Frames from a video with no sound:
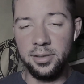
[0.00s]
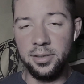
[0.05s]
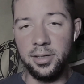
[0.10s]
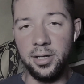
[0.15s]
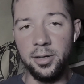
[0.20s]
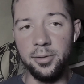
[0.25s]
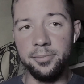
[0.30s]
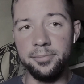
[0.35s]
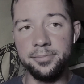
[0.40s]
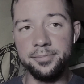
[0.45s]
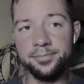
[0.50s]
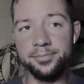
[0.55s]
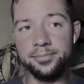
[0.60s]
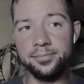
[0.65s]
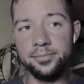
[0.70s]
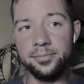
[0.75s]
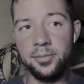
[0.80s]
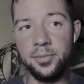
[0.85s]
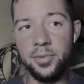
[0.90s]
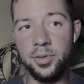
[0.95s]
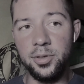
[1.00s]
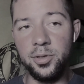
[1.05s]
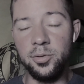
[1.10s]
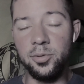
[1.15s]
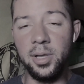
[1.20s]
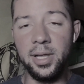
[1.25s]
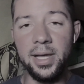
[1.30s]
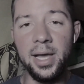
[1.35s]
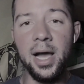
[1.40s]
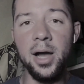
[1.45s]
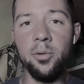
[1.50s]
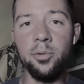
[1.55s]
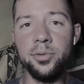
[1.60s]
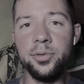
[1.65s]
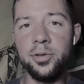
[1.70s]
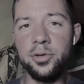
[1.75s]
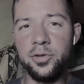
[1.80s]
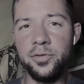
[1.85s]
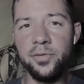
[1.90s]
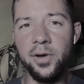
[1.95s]
You know, you lay out
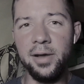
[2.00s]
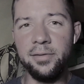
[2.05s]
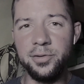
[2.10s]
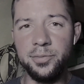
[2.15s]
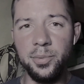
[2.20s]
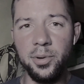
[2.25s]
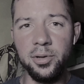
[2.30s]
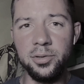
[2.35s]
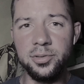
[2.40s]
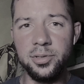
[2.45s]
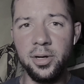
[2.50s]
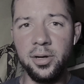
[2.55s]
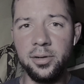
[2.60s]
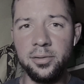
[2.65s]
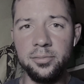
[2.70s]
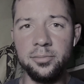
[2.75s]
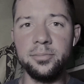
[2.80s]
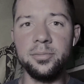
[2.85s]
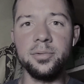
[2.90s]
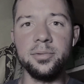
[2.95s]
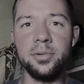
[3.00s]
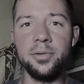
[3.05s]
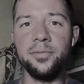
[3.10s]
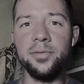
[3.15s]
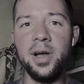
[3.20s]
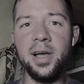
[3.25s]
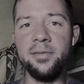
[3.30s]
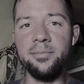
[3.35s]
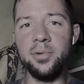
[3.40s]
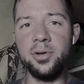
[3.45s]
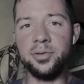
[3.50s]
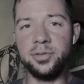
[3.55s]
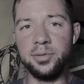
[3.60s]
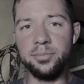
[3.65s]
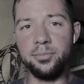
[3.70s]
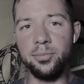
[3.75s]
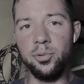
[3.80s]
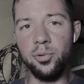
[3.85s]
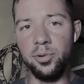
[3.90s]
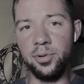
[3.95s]
what those 5 spokes are, the 5
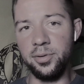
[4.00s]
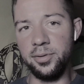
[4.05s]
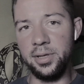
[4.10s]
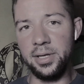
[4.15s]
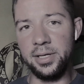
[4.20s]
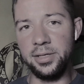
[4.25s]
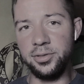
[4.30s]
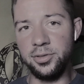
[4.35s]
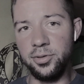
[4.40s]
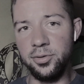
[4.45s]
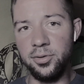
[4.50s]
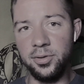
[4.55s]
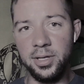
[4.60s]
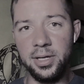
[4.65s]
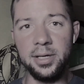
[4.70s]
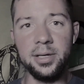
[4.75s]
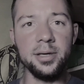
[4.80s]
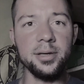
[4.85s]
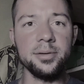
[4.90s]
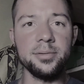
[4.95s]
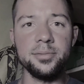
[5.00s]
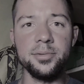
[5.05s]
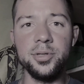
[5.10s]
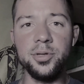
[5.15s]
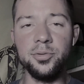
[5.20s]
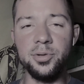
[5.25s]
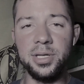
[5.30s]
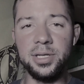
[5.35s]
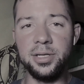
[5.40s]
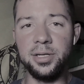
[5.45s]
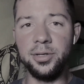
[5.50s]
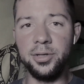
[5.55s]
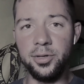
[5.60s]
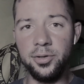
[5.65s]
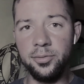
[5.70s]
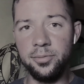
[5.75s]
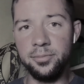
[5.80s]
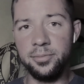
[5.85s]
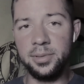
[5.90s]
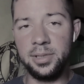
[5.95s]
most important things you think you need to
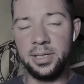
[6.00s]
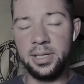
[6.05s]
do.